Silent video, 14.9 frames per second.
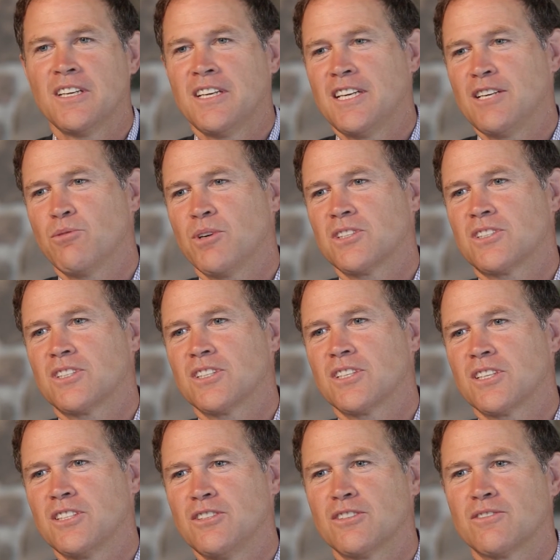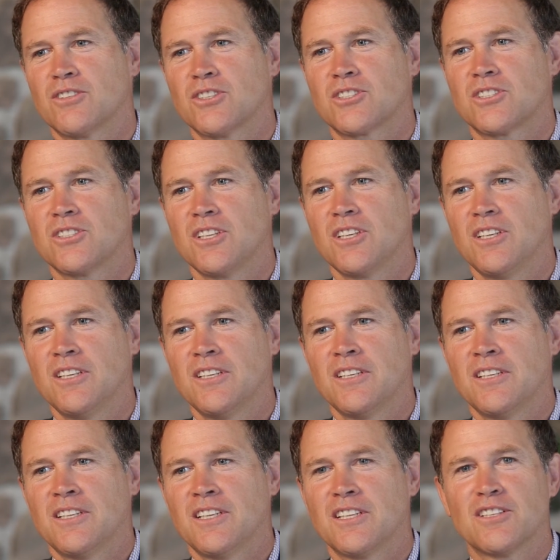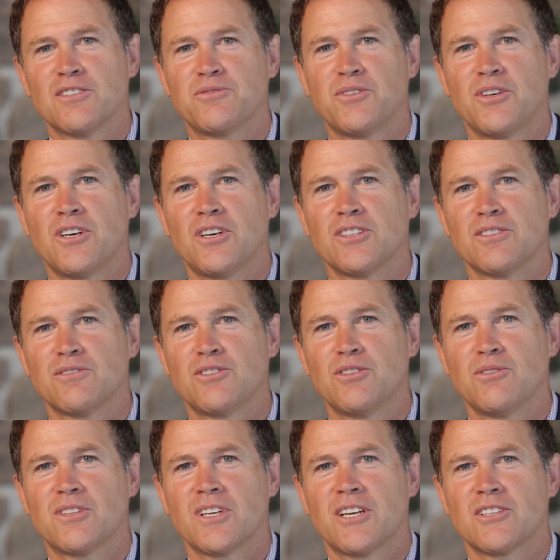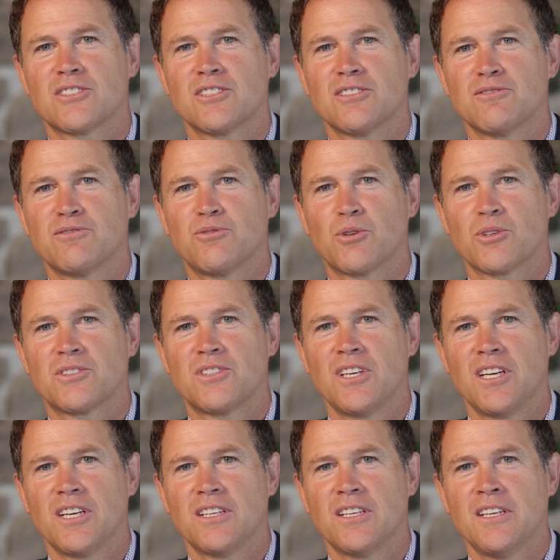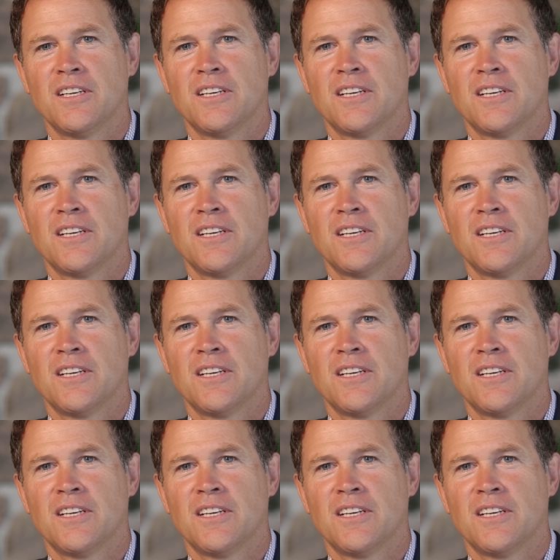He went to university in the fall of 2014,